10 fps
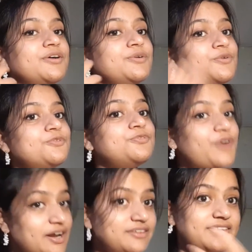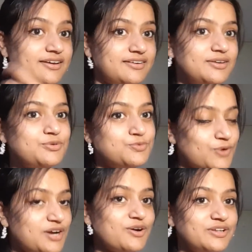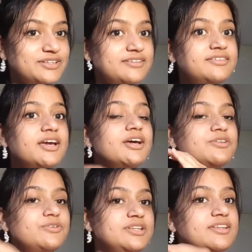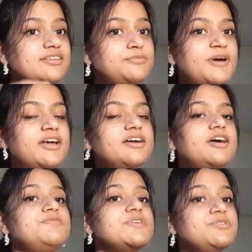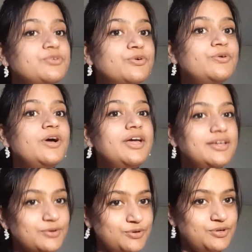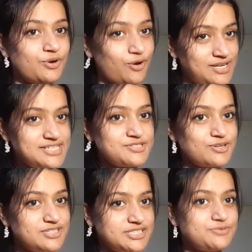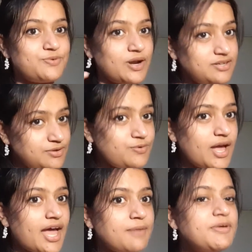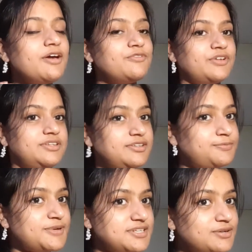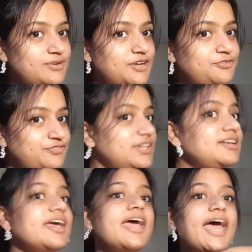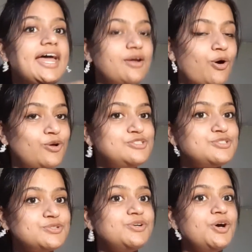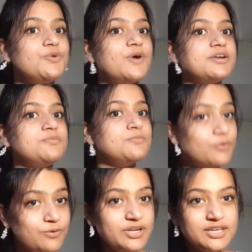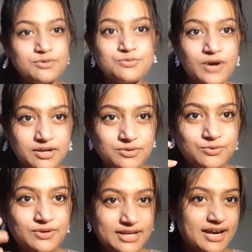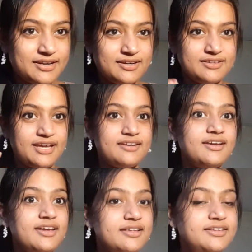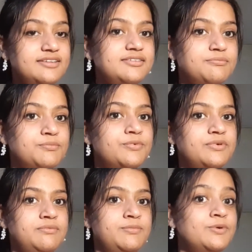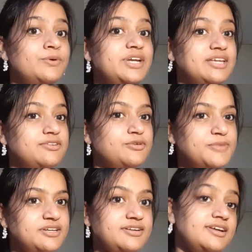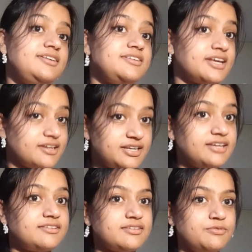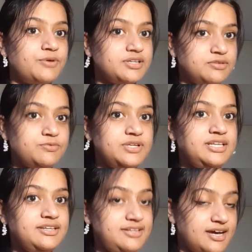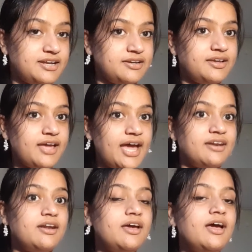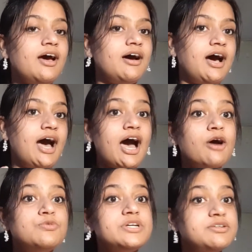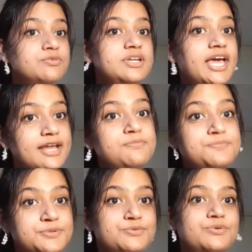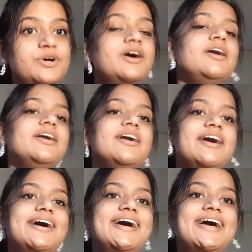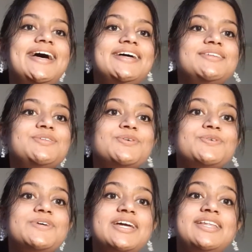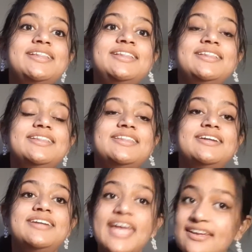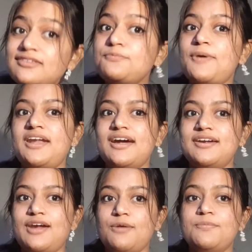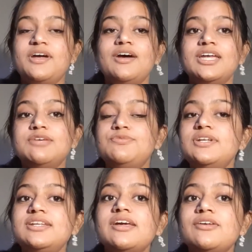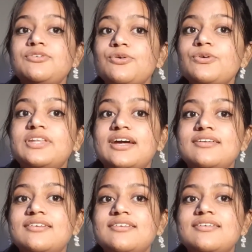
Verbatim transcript: know further to work on this. So in this paragraph, show your knowledge already, what you have for this particular field, and also what more you want to learn, that this more instrumental techniques, what you will learn and how it will help you. So in the next paragraph, you will show that